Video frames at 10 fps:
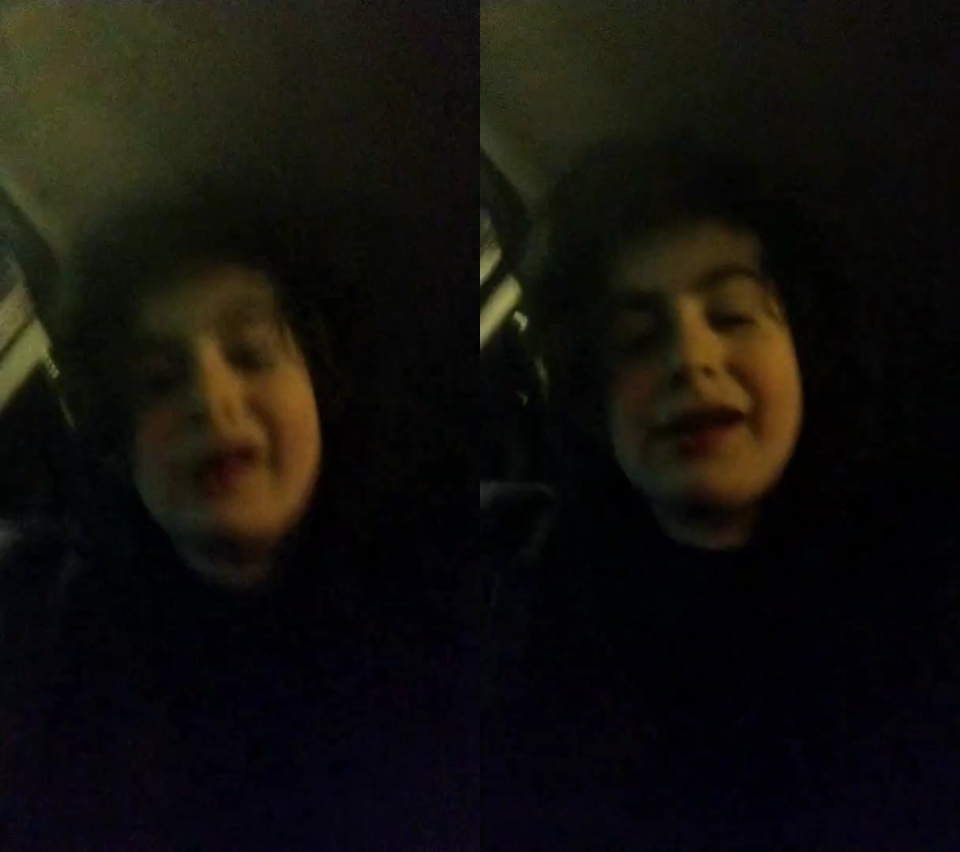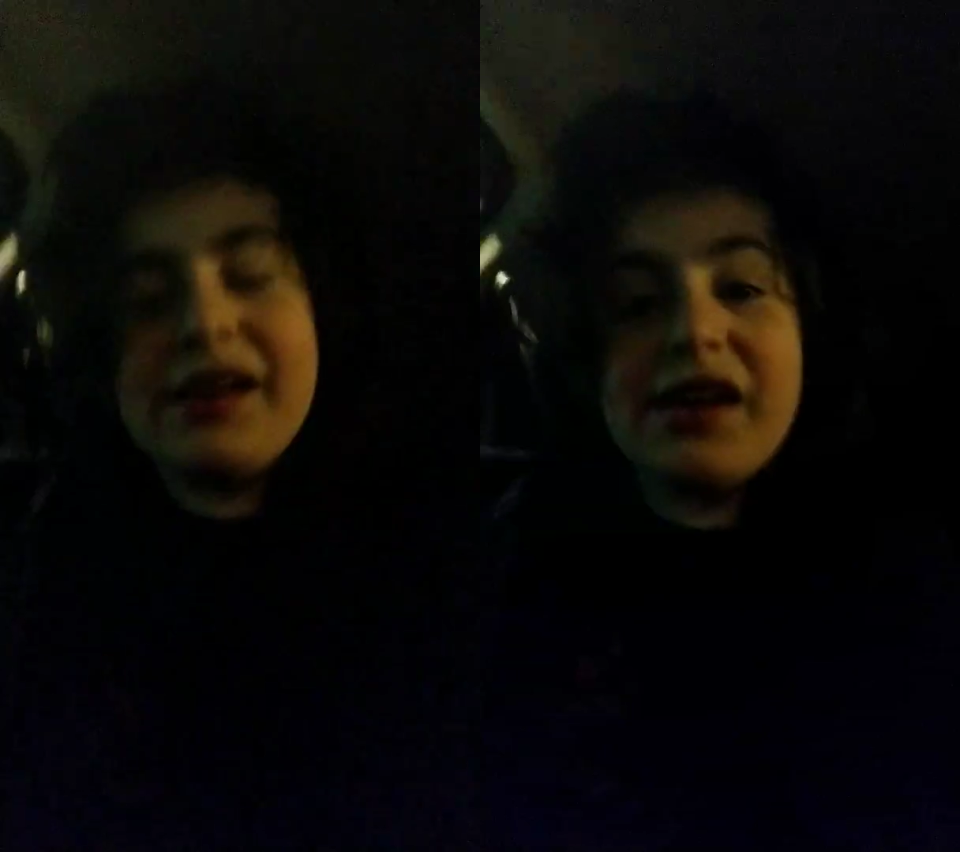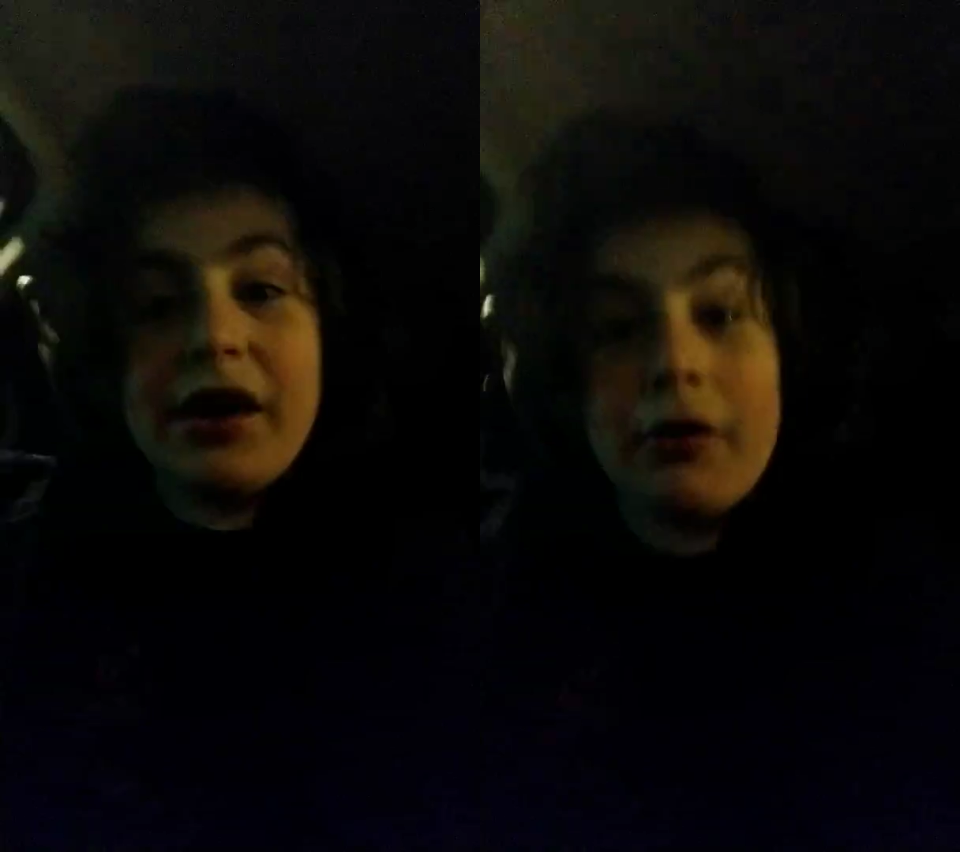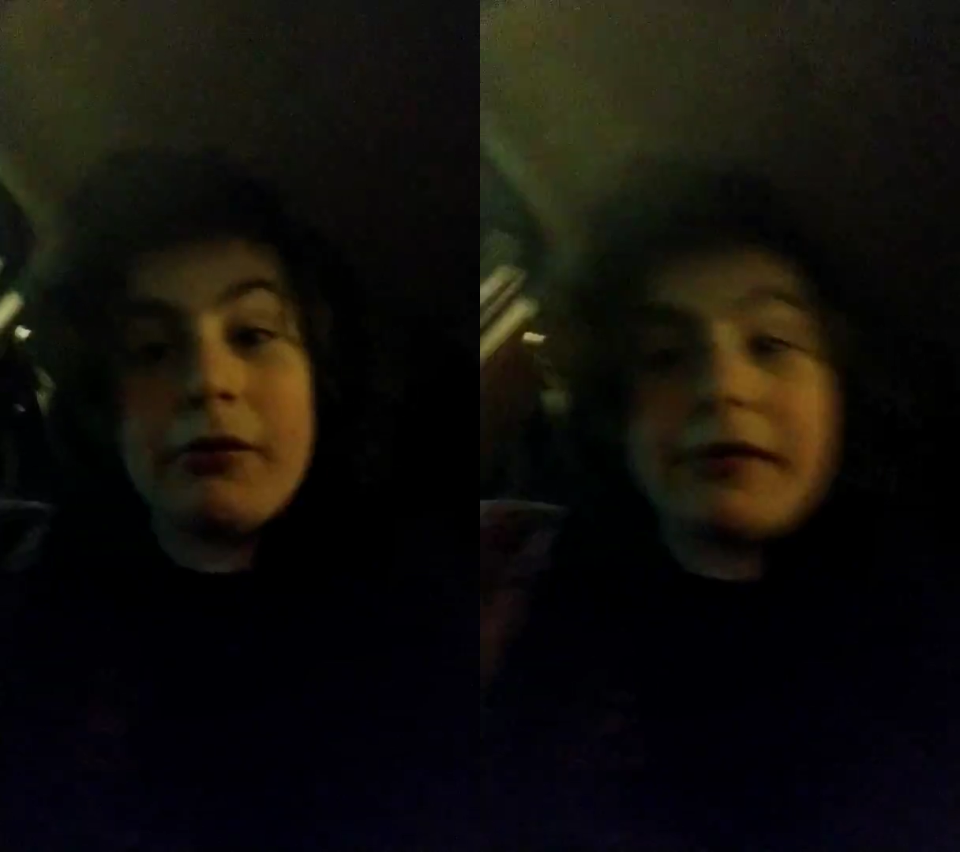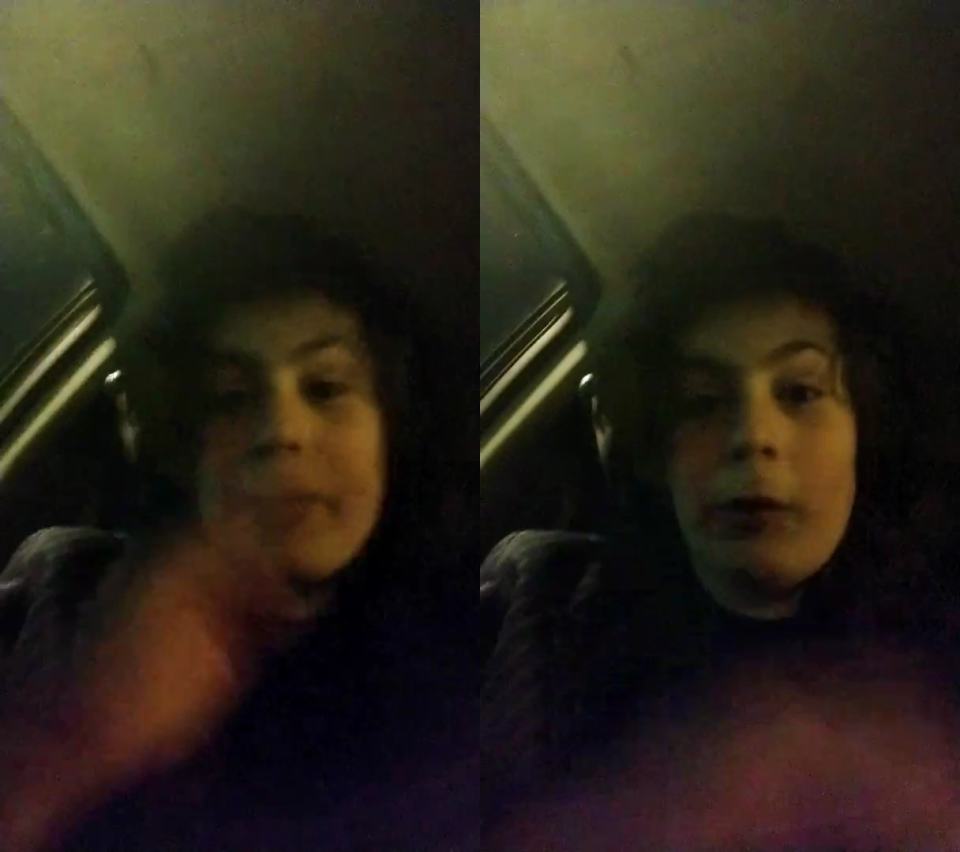you know,
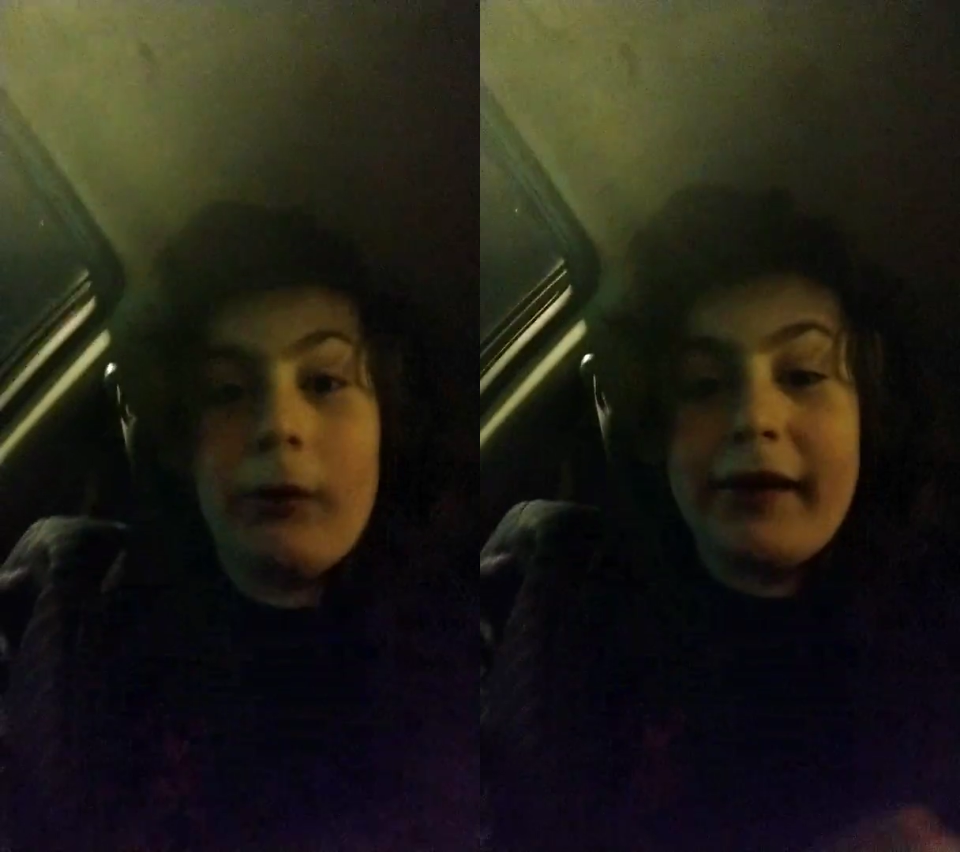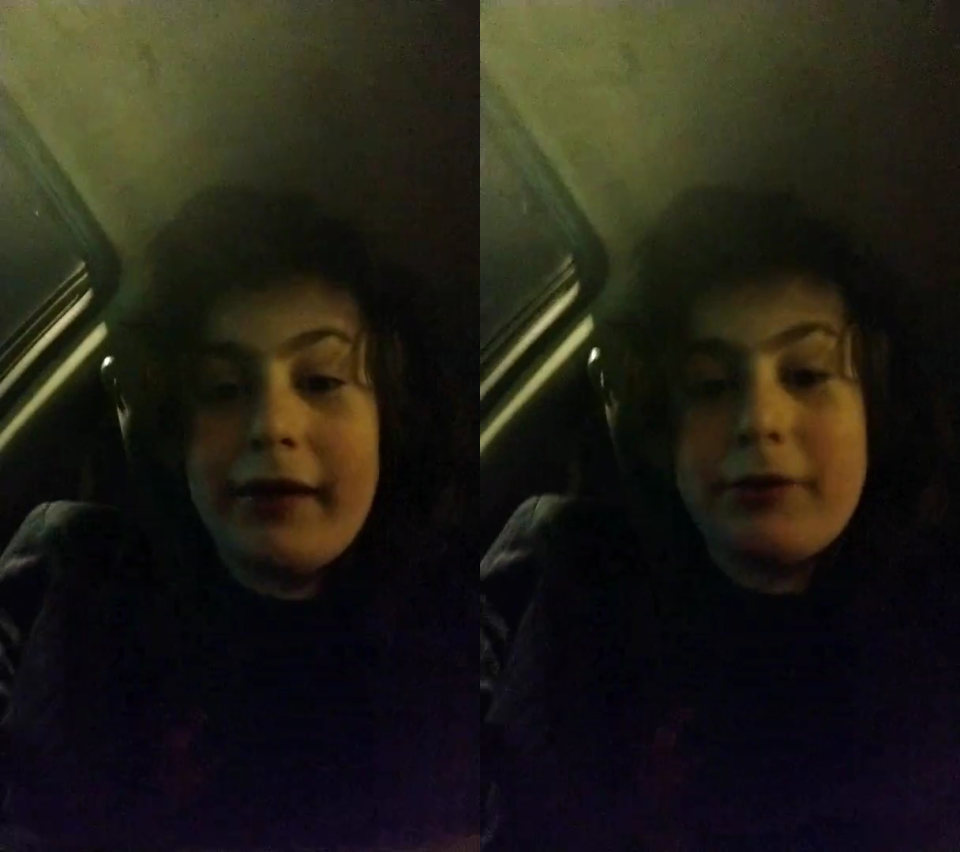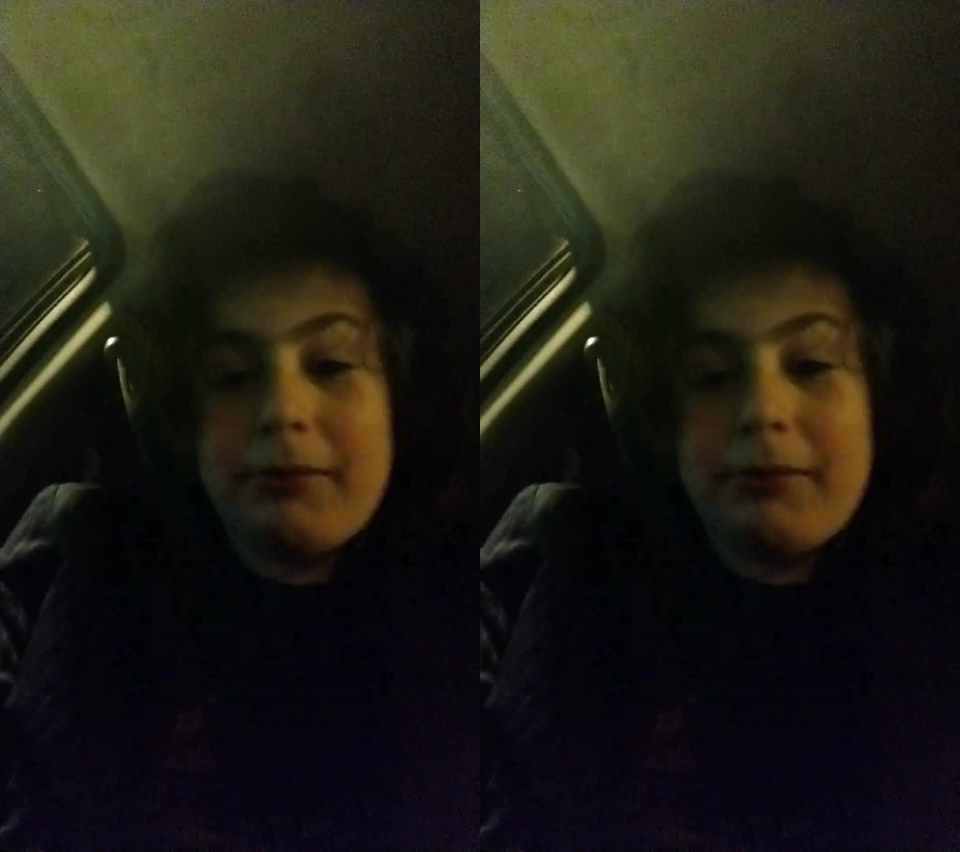the only other